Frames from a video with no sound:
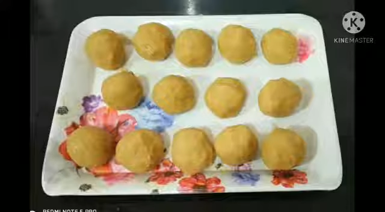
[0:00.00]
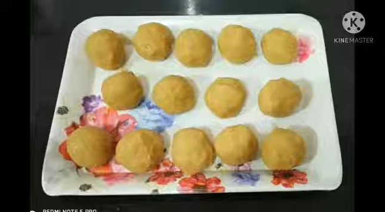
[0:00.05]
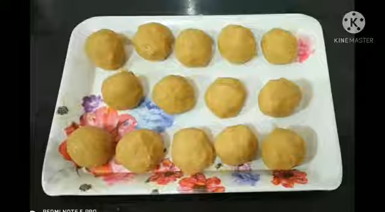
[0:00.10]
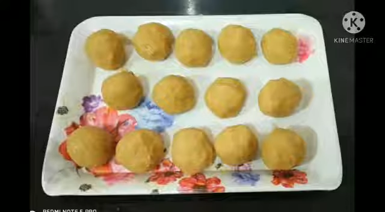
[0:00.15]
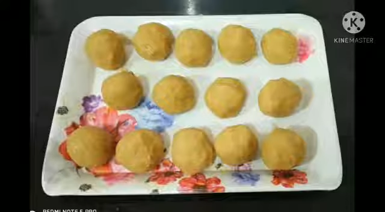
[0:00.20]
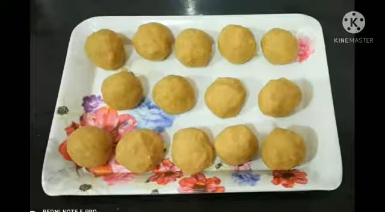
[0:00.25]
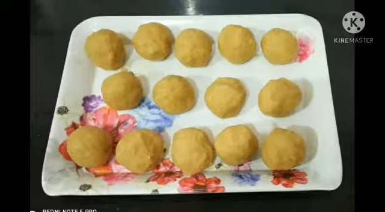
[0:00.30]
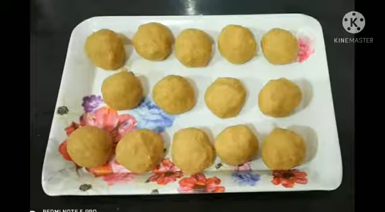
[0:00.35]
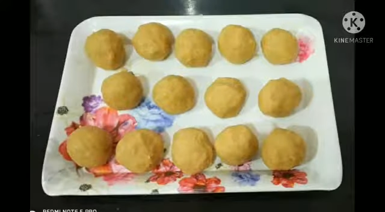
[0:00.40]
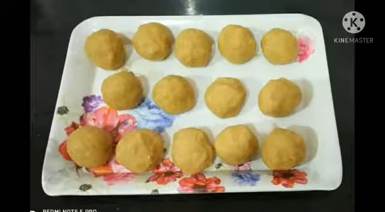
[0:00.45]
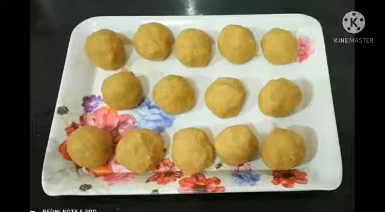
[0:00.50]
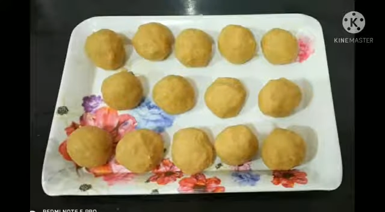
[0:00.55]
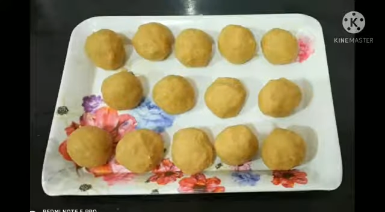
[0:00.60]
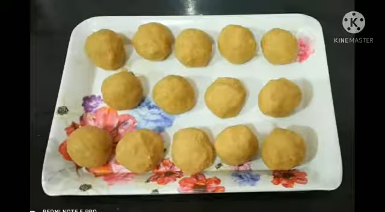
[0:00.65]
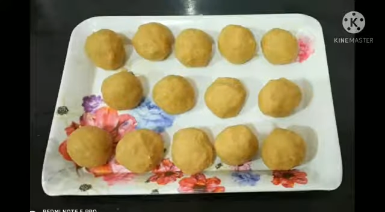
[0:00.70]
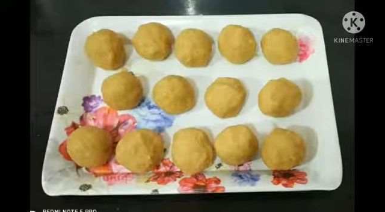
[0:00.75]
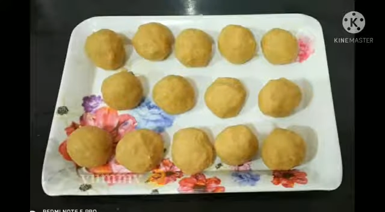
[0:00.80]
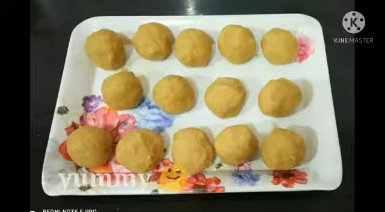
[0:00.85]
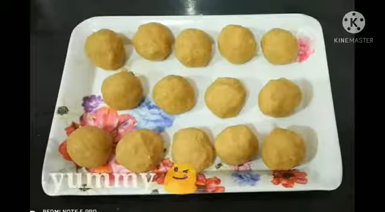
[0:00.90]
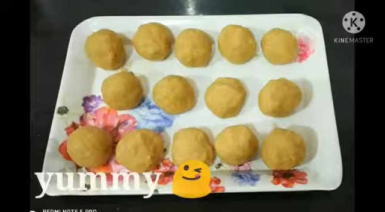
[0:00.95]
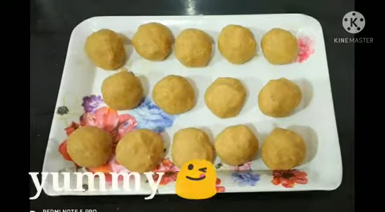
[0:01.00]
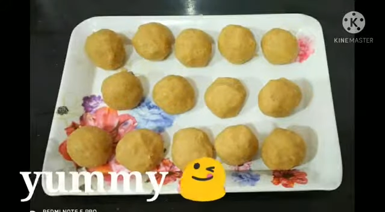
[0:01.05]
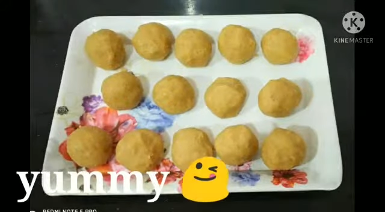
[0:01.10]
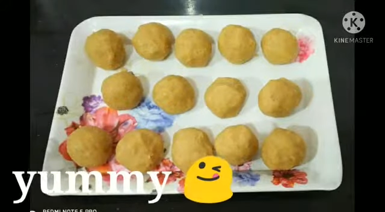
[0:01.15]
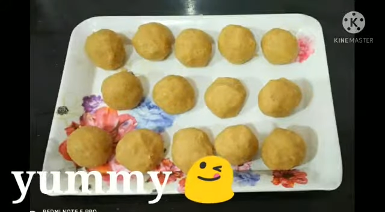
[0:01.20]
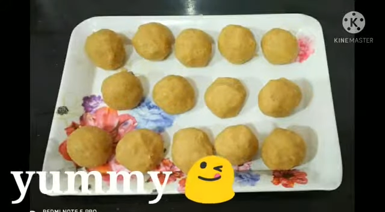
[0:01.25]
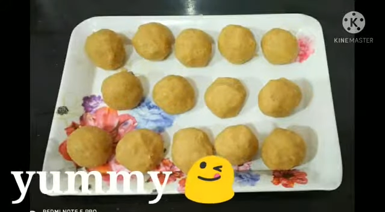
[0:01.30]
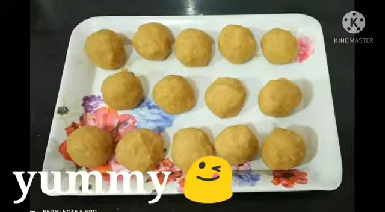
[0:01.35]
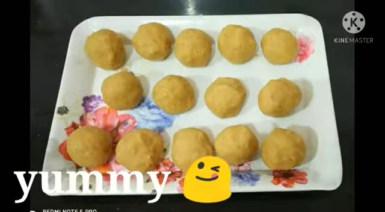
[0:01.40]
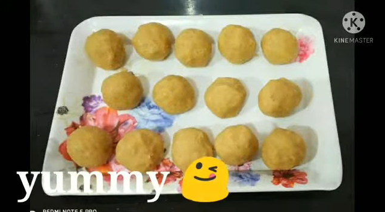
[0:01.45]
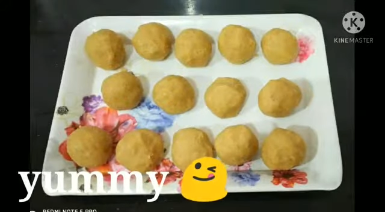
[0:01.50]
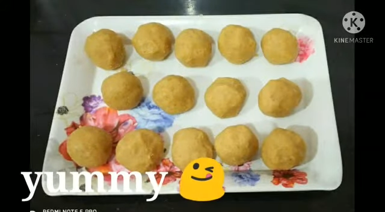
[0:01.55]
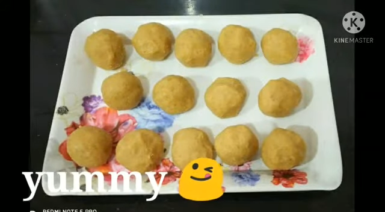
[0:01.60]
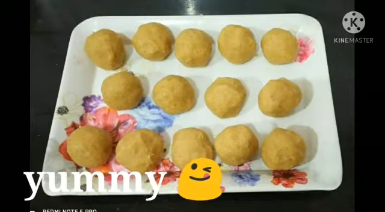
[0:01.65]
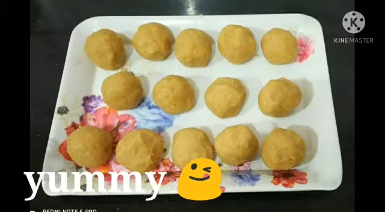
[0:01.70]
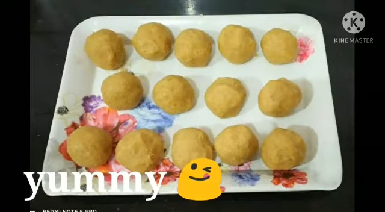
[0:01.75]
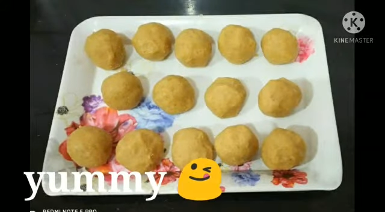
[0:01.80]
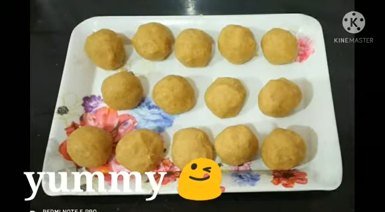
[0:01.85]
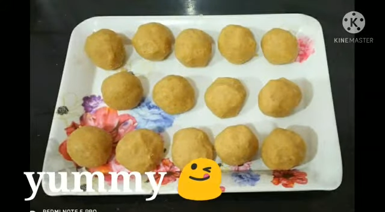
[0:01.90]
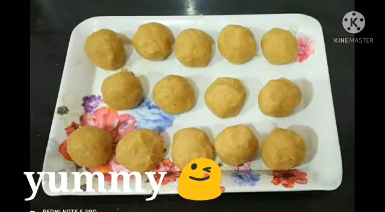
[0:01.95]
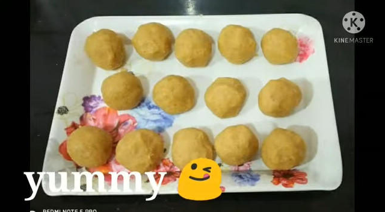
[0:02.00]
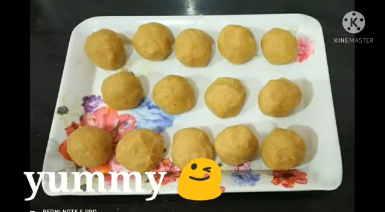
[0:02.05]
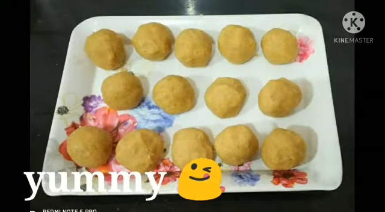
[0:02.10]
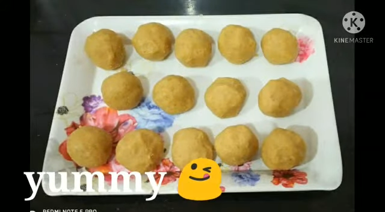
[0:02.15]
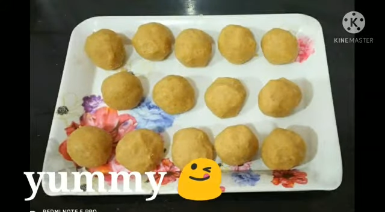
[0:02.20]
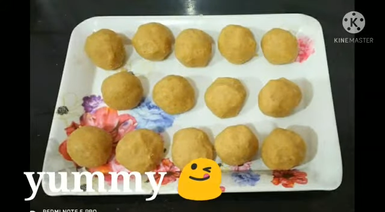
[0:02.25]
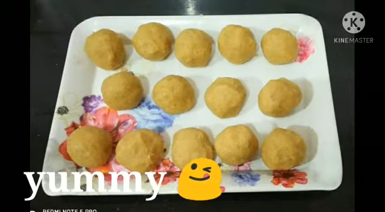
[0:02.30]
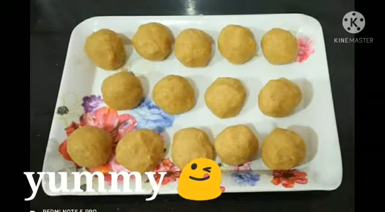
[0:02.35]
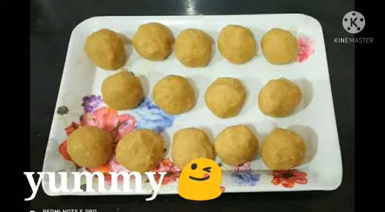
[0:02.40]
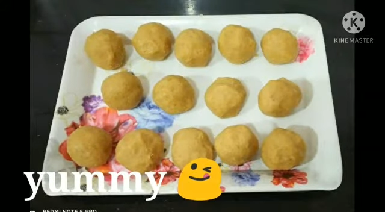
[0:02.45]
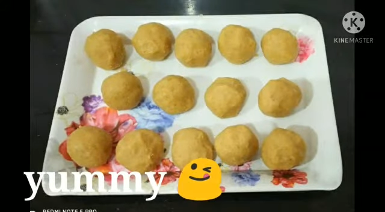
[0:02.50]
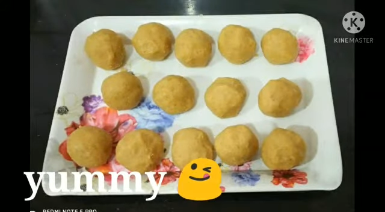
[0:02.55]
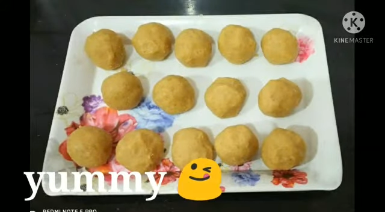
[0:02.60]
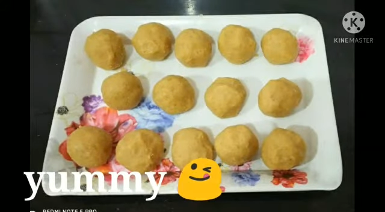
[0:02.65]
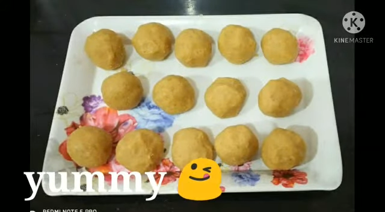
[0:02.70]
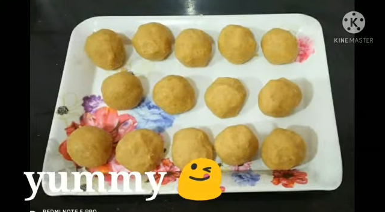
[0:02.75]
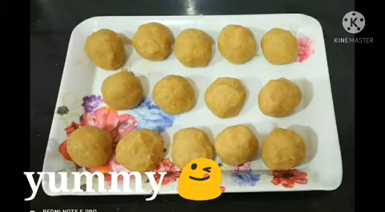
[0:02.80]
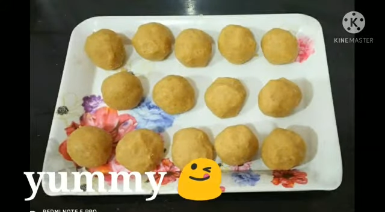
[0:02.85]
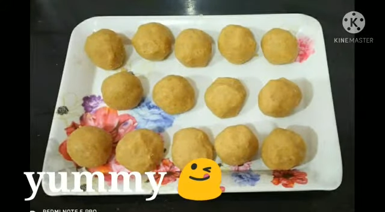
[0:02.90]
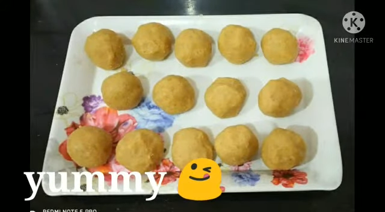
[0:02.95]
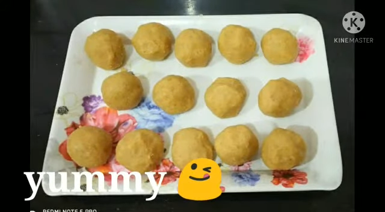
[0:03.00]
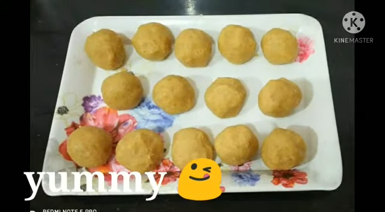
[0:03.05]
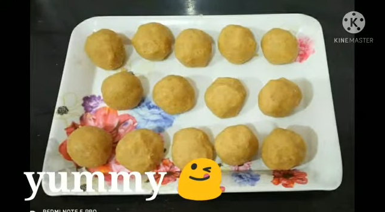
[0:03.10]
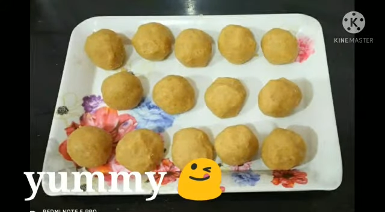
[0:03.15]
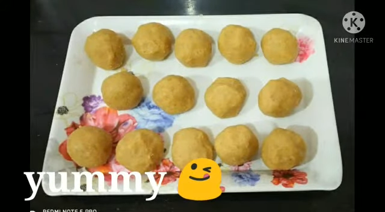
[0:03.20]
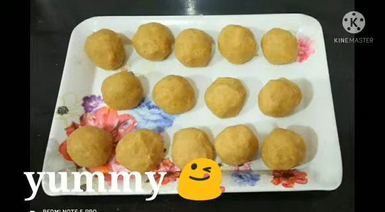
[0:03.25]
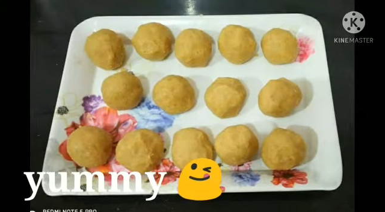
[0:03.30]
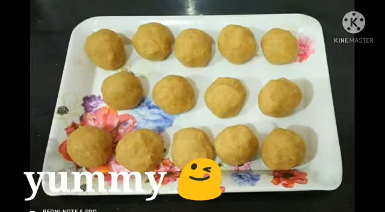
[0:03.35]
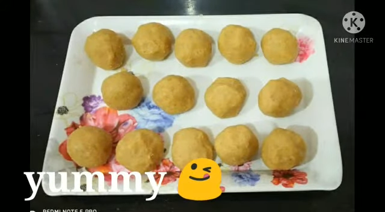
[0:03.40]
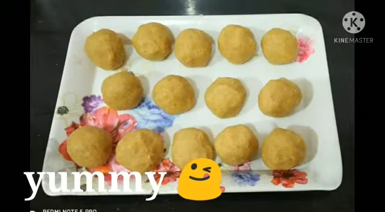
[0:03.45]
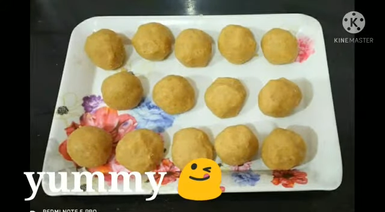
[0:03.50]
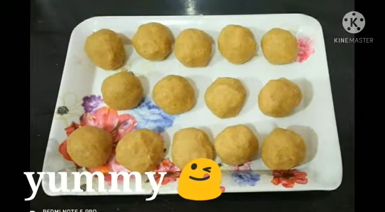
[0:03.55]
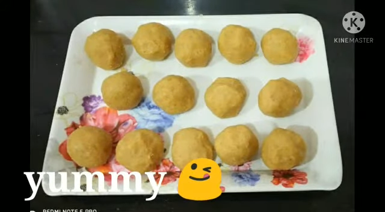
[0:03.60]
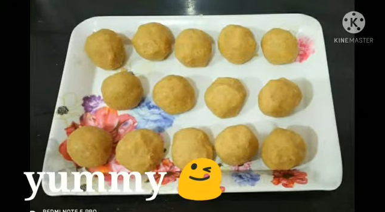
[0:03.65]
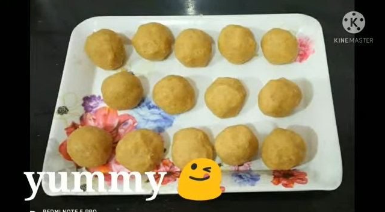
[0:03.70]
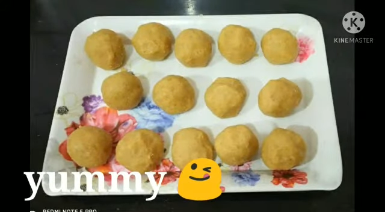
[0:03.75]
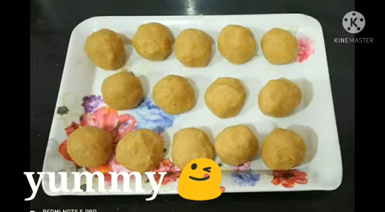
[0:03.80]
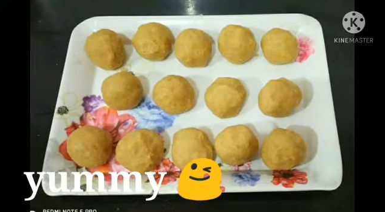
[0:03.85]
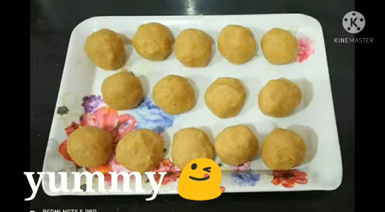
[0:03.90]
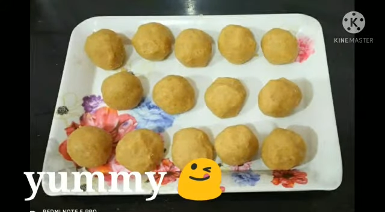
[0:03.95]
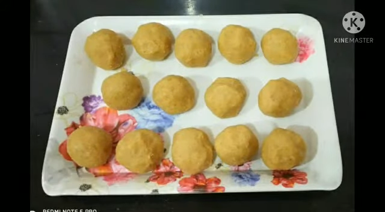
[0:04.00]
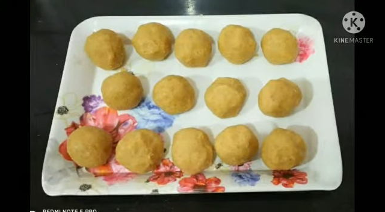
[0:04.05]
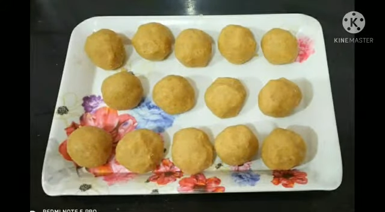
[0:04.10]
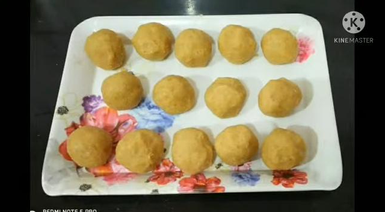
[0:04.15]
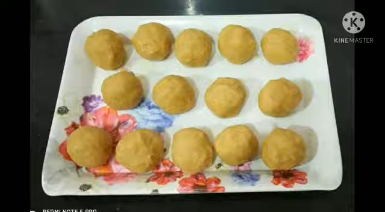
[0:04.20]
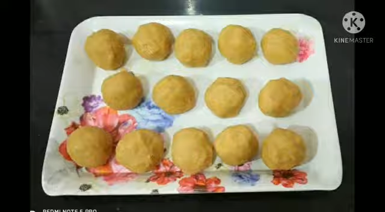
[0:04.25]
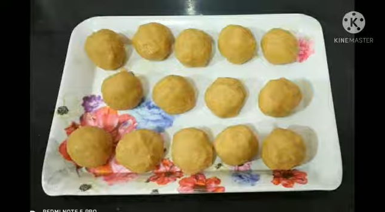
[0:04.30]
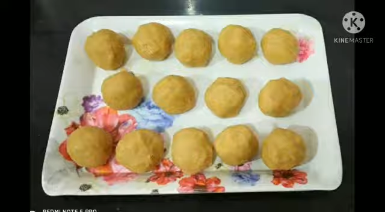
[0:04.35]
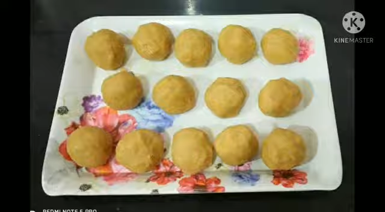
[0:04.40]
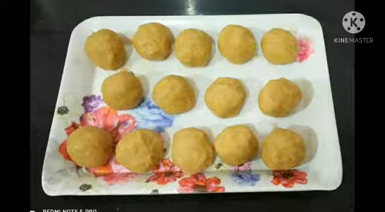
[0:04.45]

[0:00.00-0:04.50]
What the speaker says: No face is visible, so there are no lips to read.